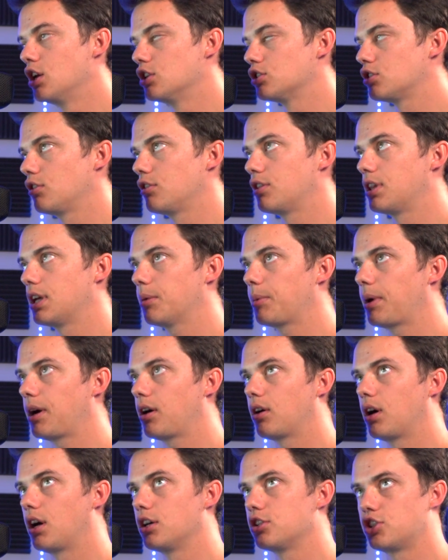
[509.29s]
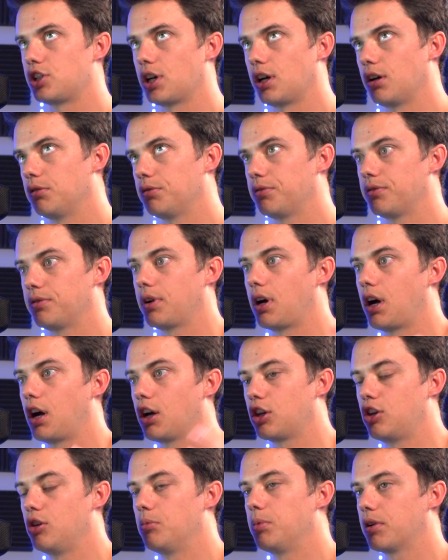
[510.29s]
So you think about a shelf, a
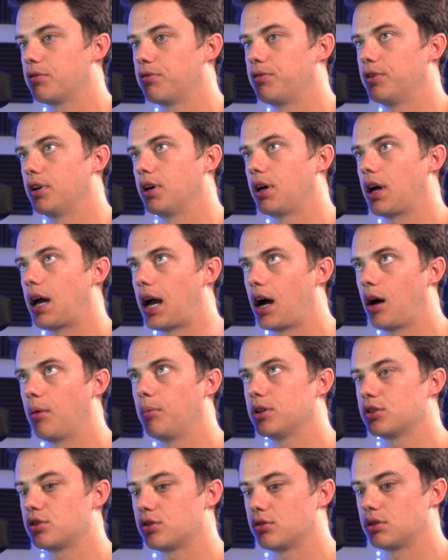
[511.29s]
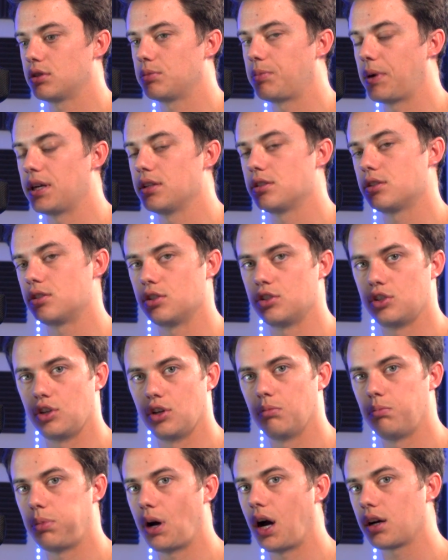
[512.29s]
cubic foot, how much space does
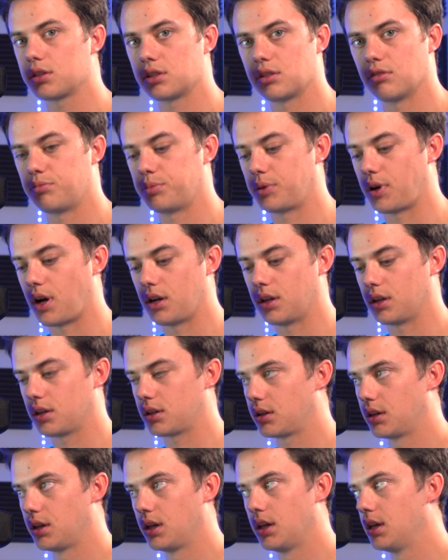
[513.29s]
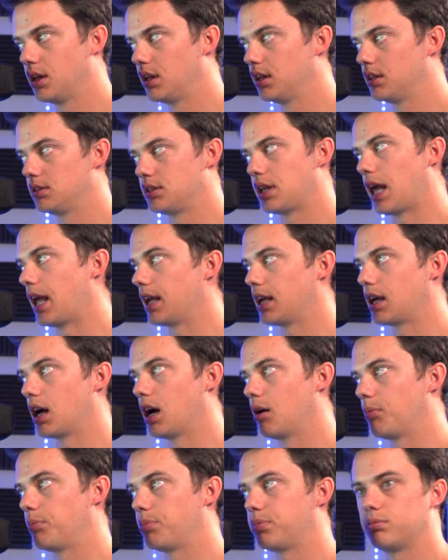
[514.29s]
your box of product take
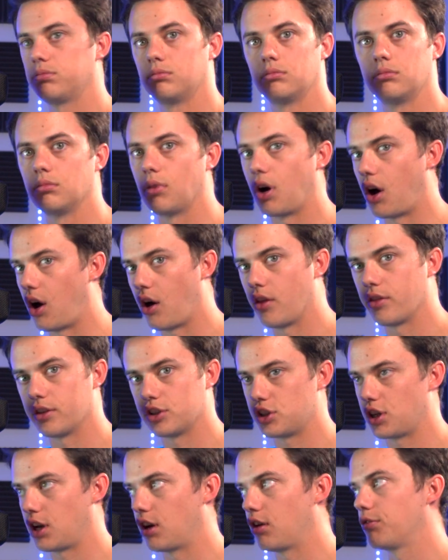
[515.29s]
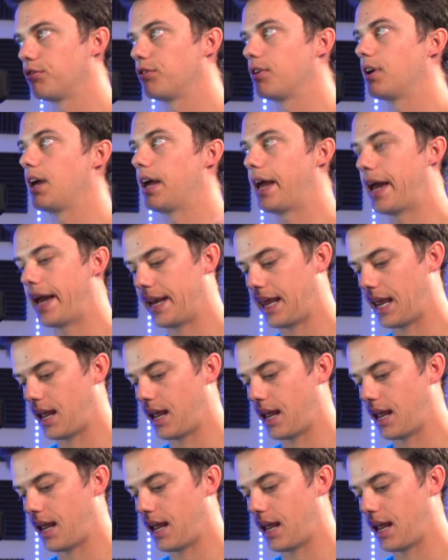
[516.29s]
up on the shelf at